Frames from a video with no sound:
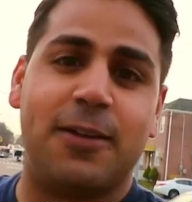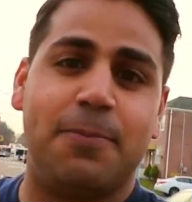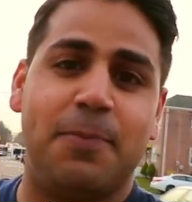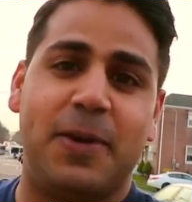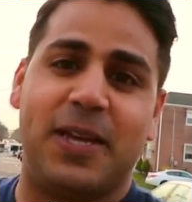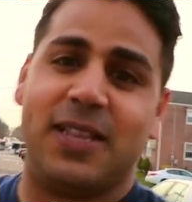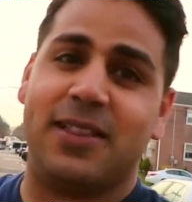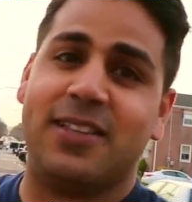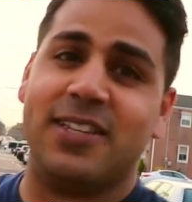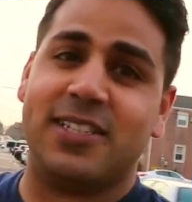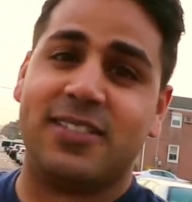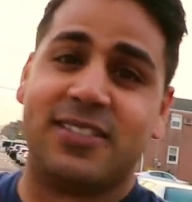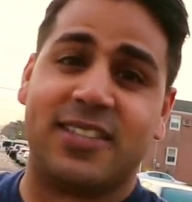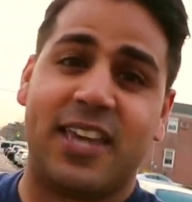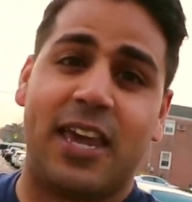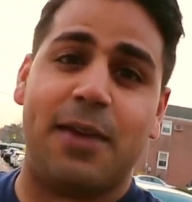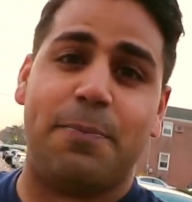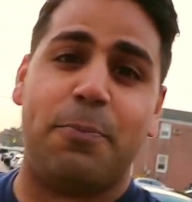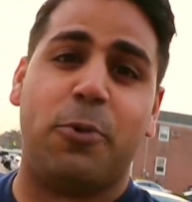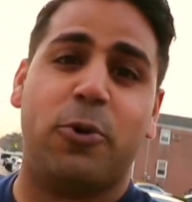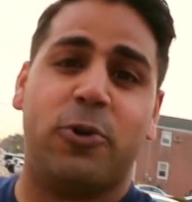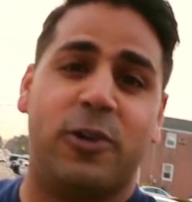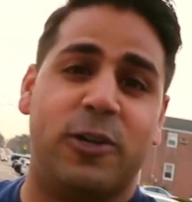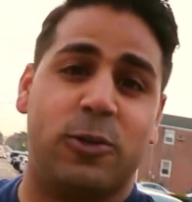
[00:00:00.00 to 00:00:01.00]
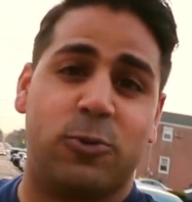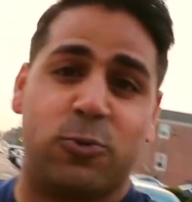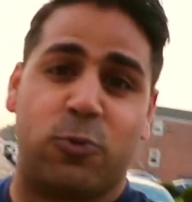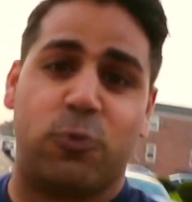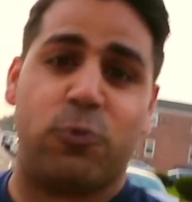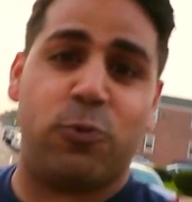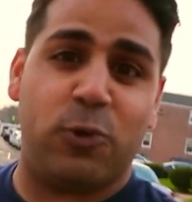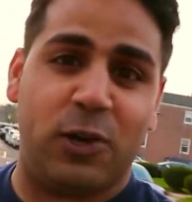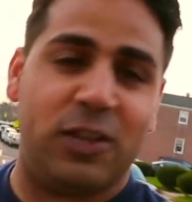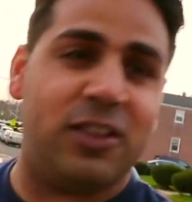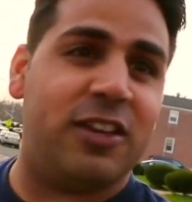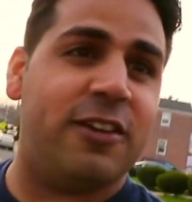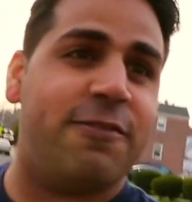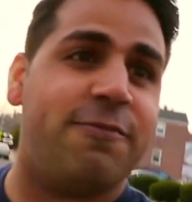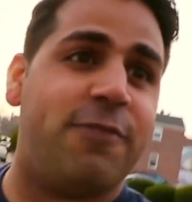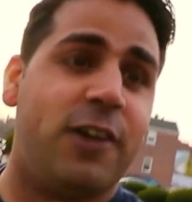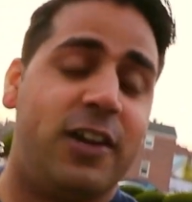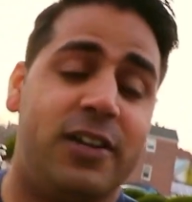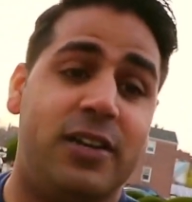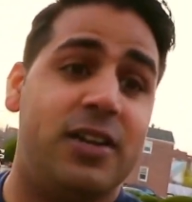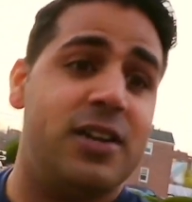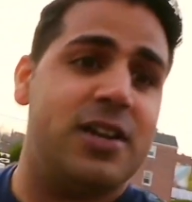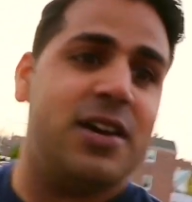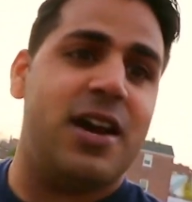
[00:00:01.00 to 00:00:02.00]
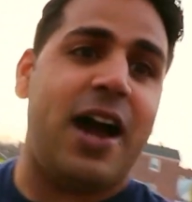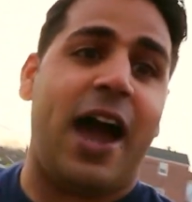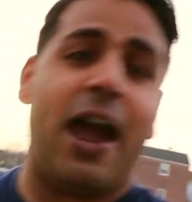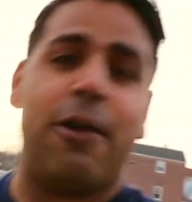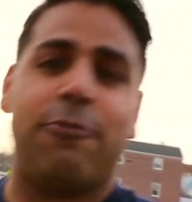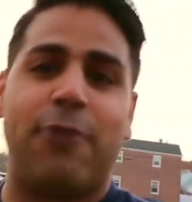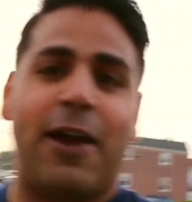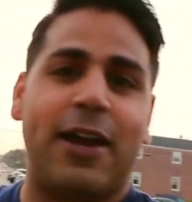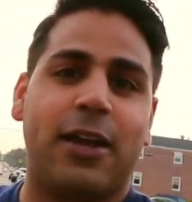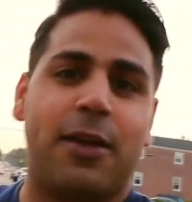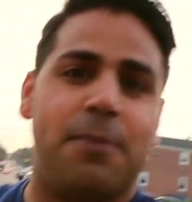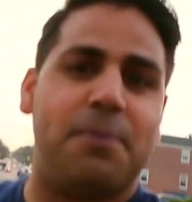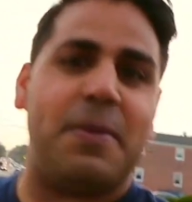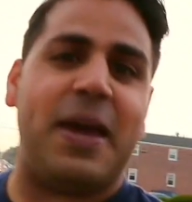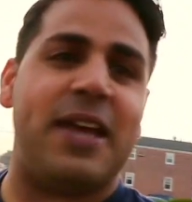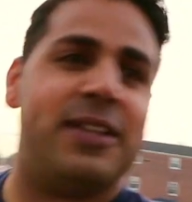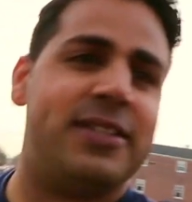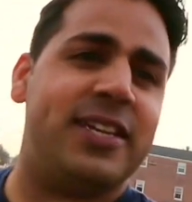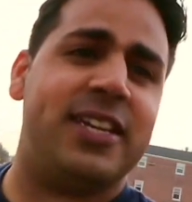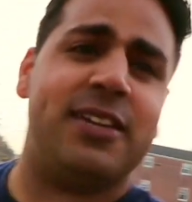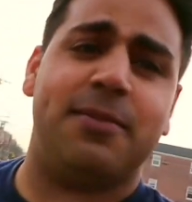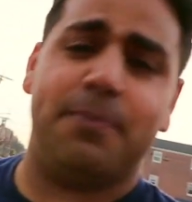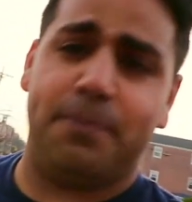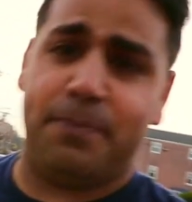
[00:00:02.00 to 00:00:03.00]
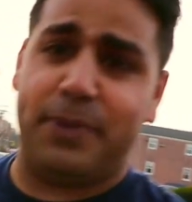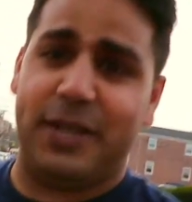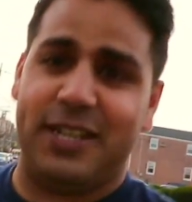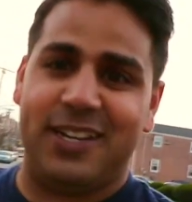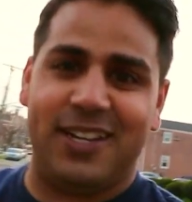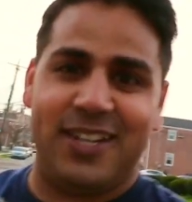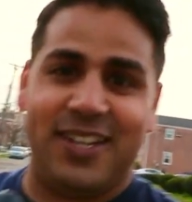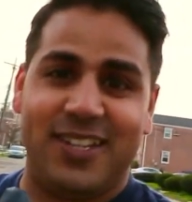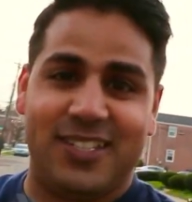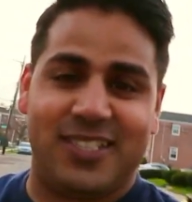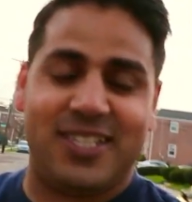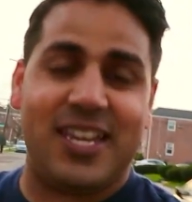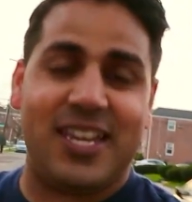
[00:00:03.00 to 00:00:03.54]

Man, this skateboard is really fun. I recommend it, but it is